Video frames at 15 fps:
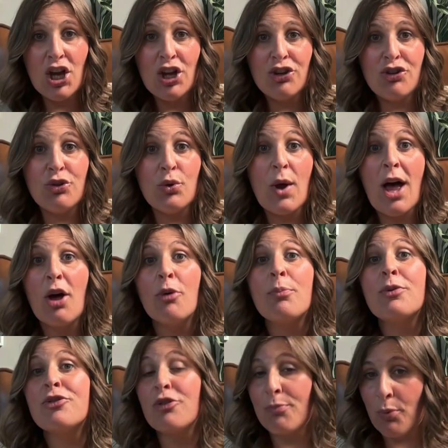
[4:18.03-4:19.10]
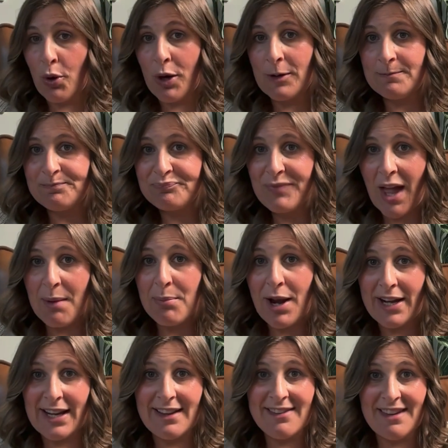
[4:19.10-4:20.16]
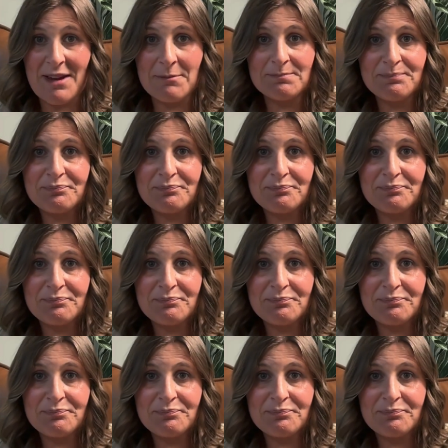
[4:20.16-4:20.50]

to help support that pregnancy.